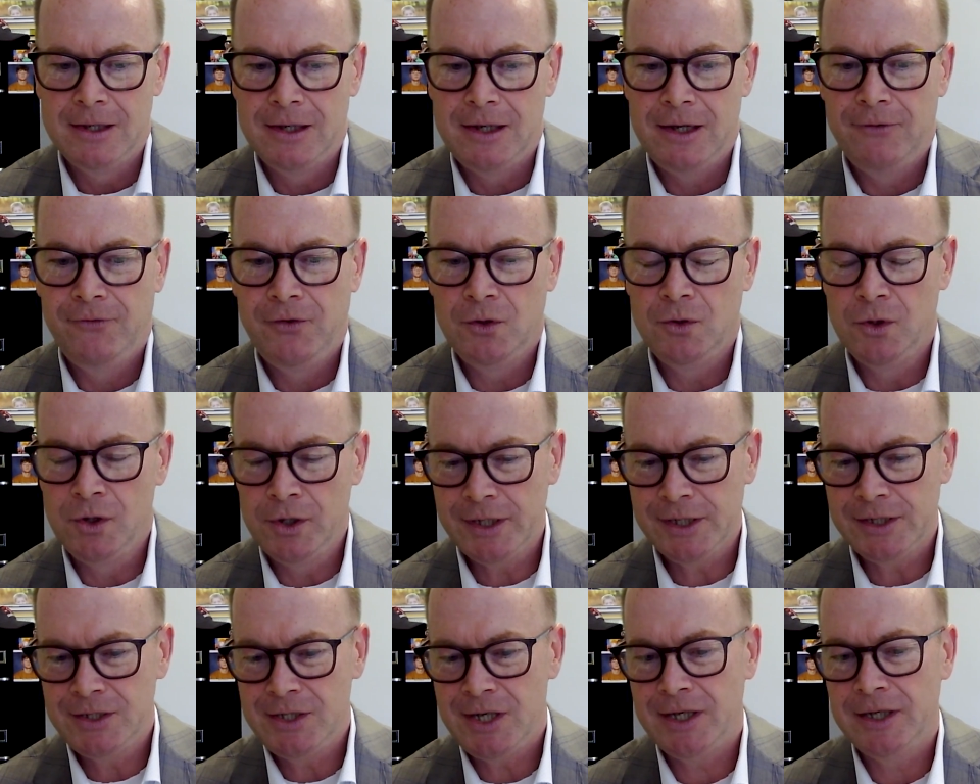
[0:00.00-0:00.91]
if you look
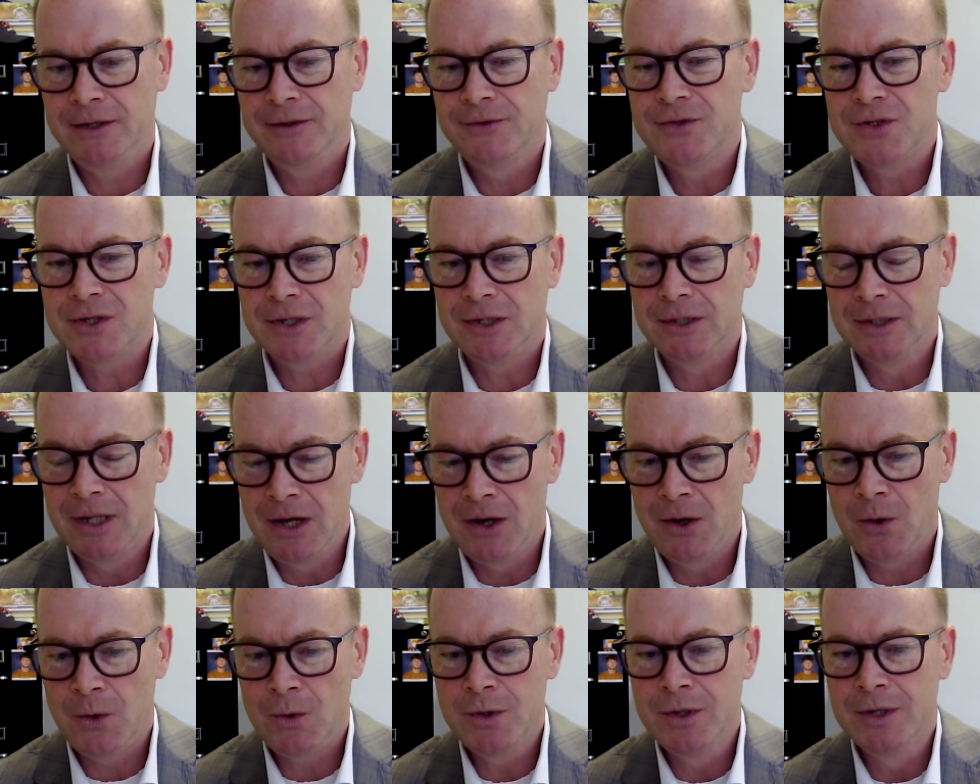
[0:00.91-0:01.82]
at tariffs
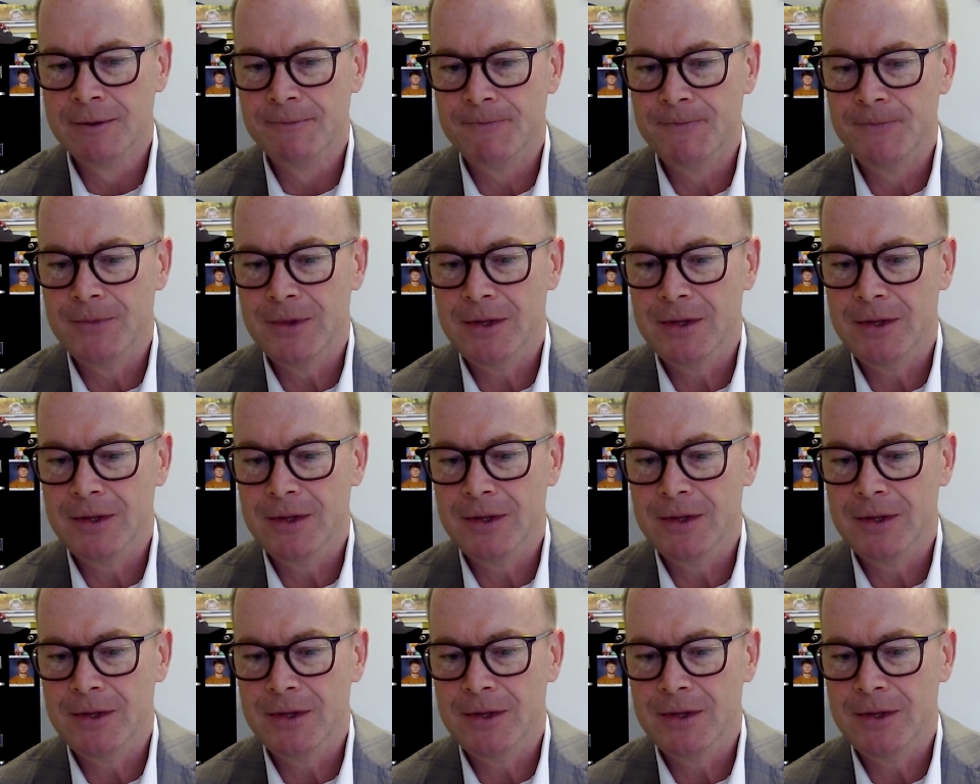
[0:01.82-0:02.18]
alone,